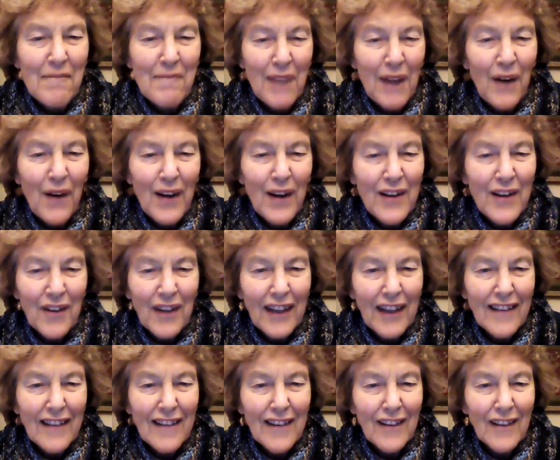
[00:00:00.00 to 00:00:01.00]

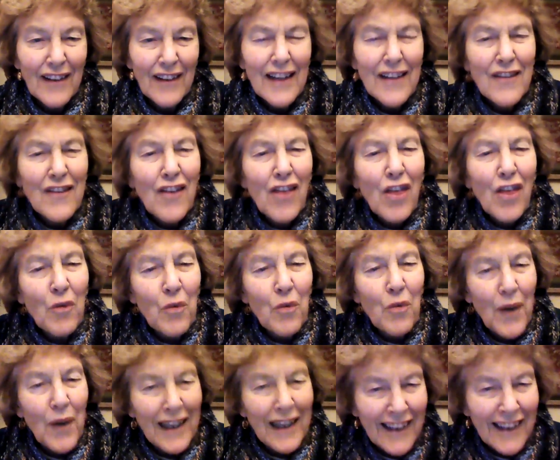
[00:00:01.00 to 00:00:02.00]
poetry and so on. It's
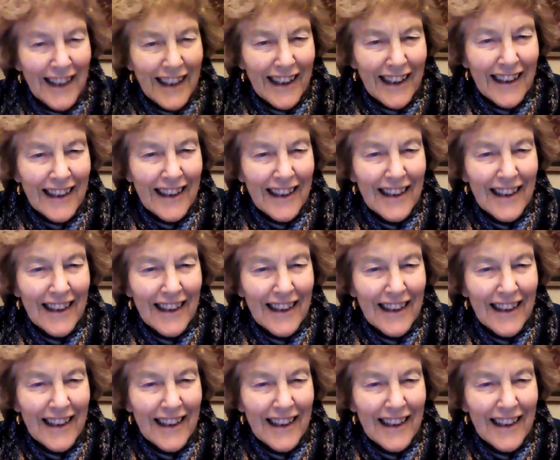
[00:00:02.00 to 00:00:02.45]
thrilling.